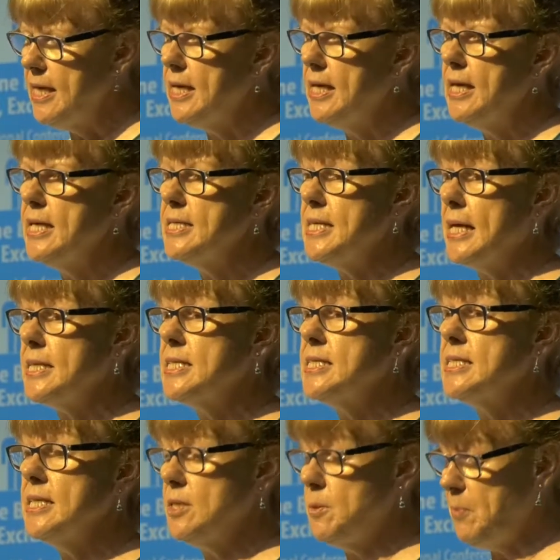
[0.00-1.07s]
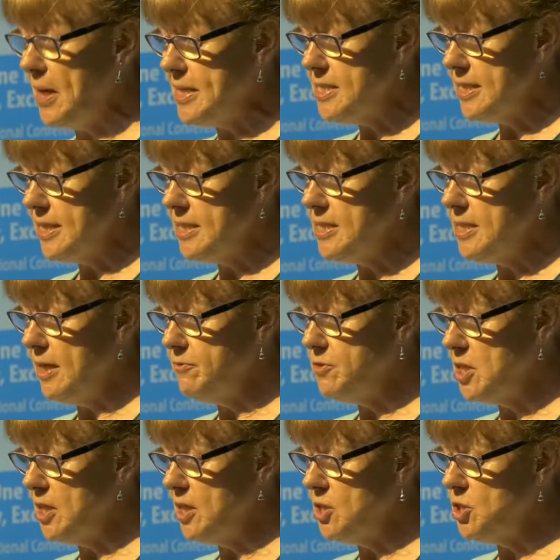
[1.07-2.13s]
His Excellency the President,
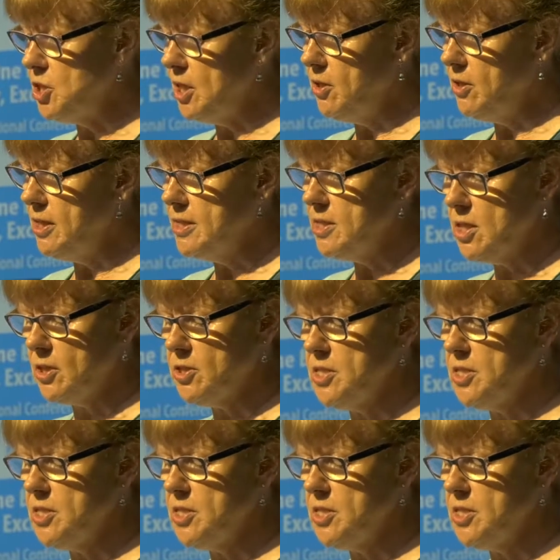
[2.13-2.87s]
Lieutenant General Dr.